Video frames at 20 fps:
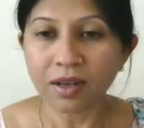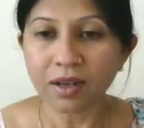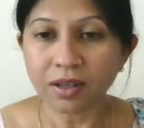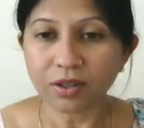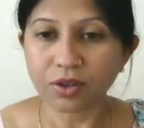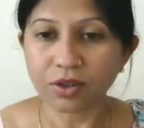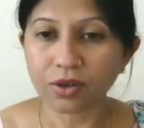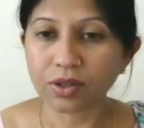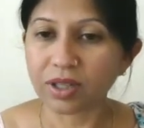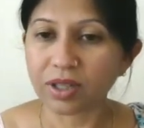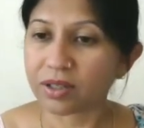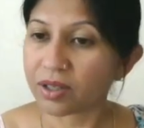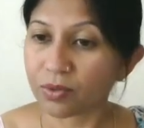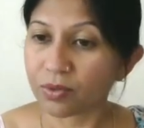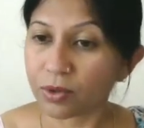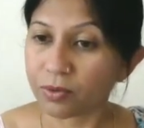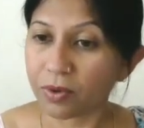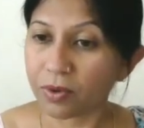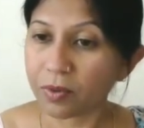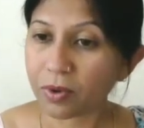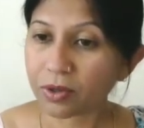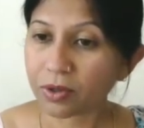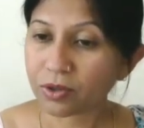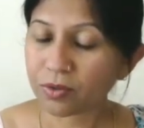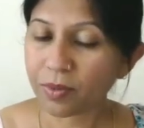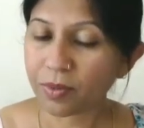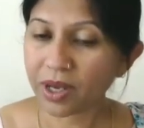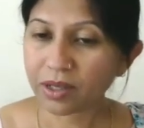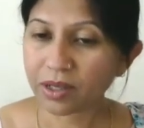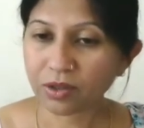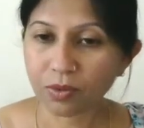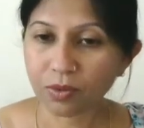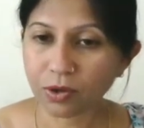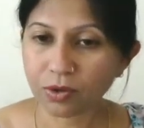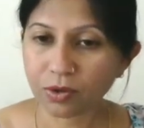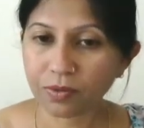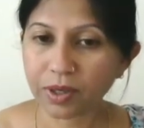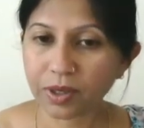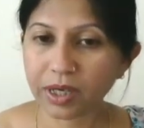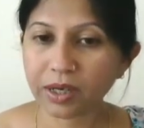So this is what we want to make. So what
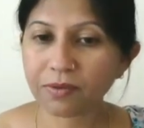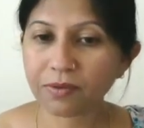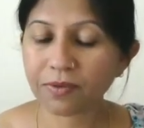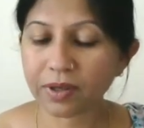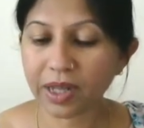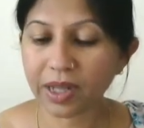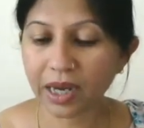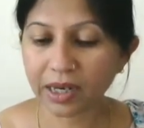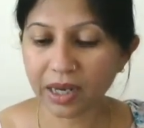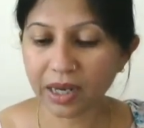do we need for that?